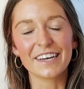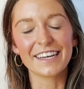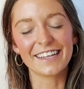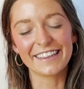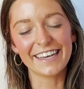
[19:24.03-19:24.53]

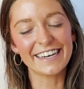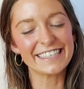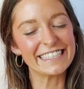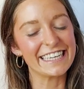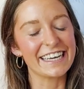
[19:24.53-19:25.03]
but at the
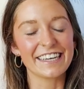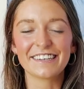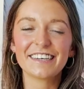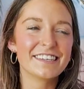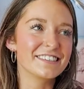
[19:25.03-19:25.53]
end of the
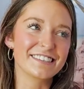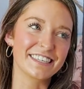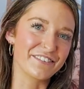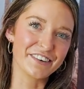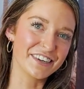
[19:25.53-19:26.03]
day,
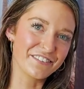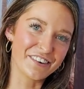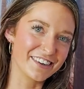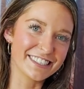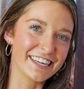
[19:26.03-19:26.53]
there's never
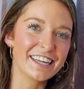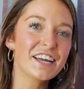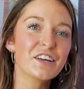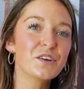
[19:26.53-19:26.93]
enough content.